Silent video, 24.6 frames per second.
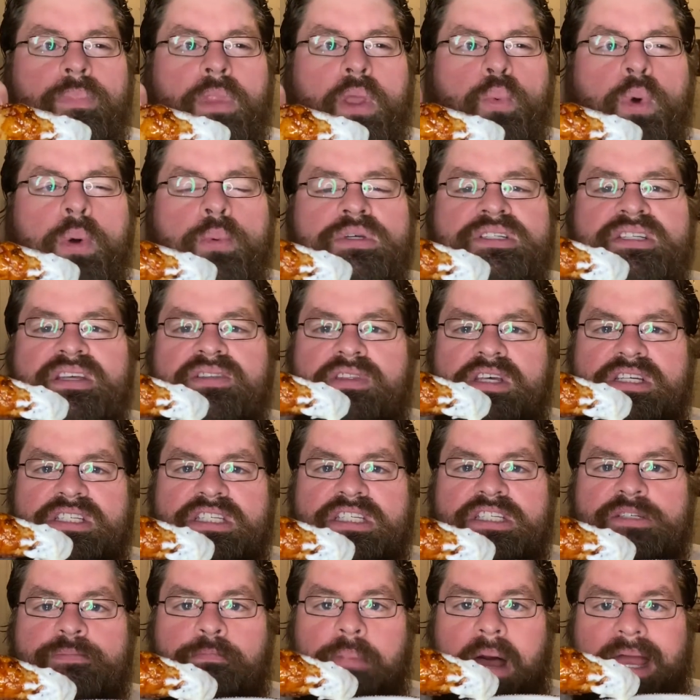what was it, the
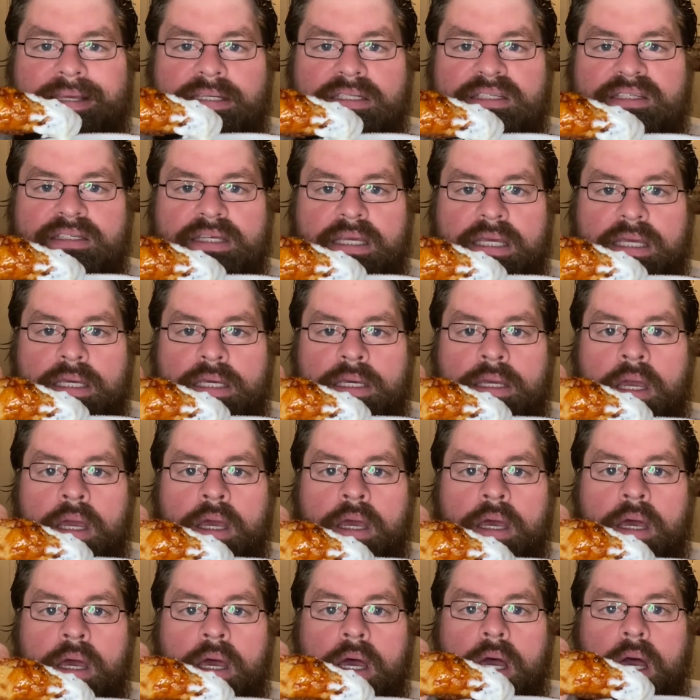spicy
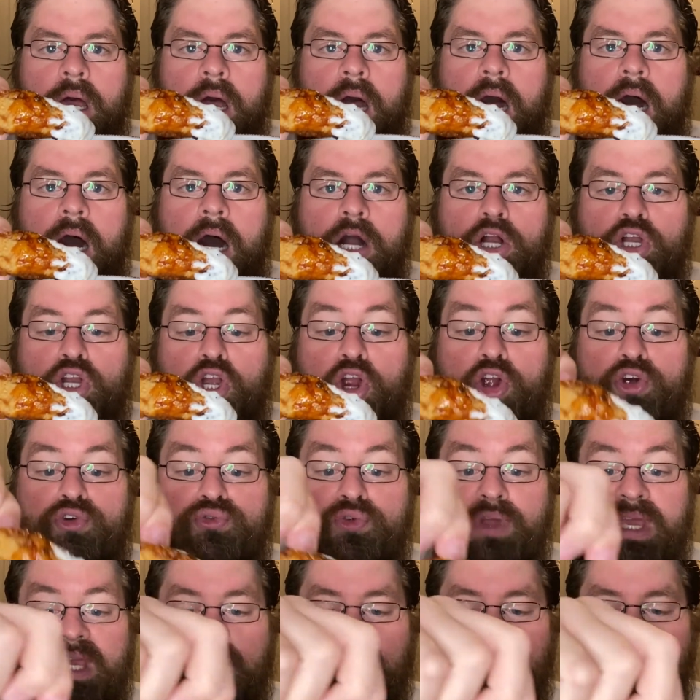uh,
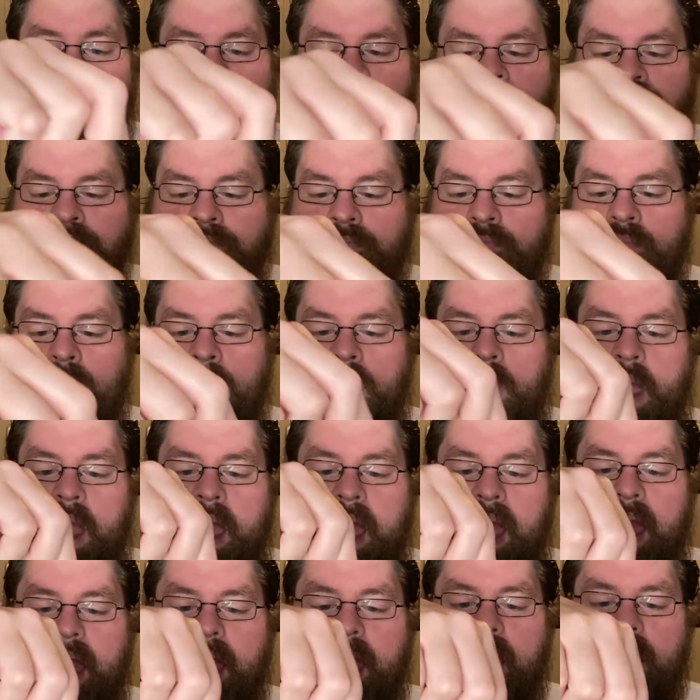Korean
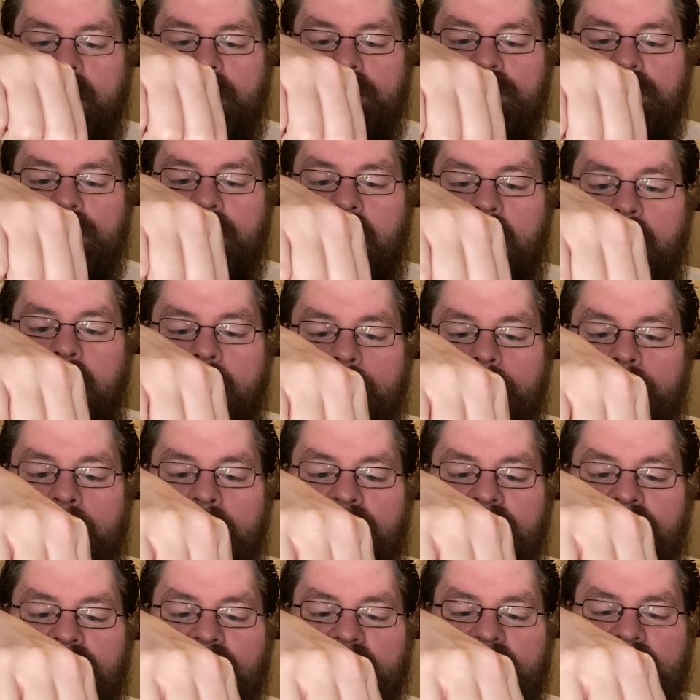and um,
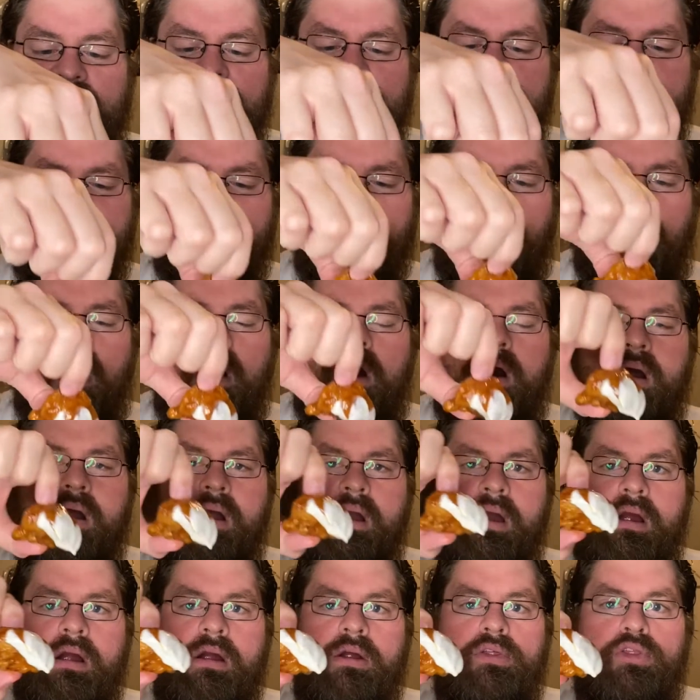these
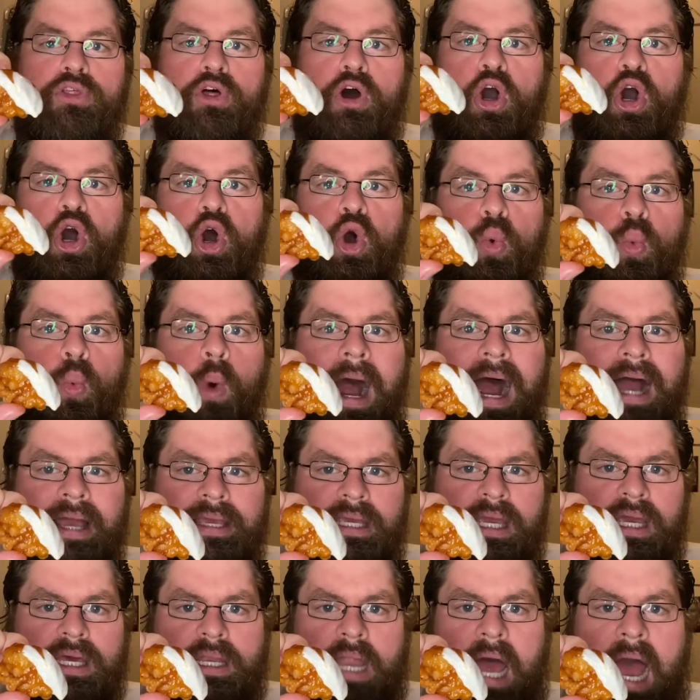are the
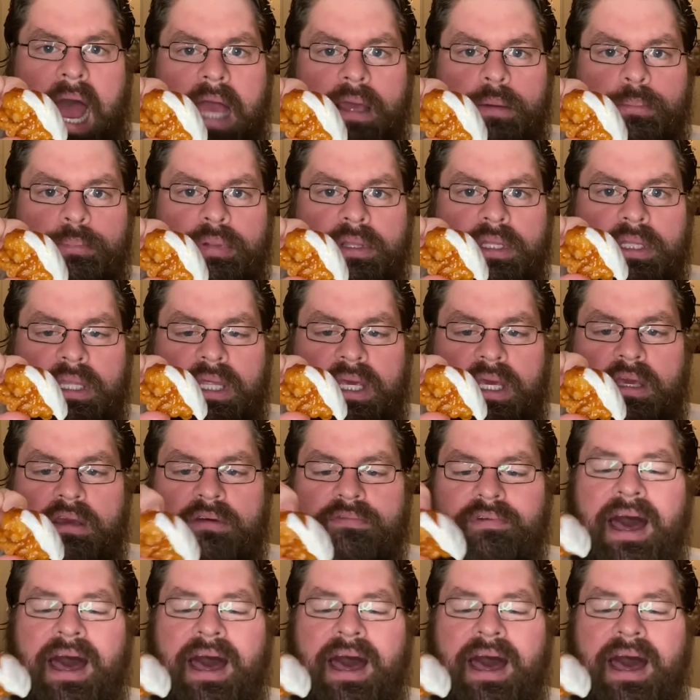Hawaiian, I believe.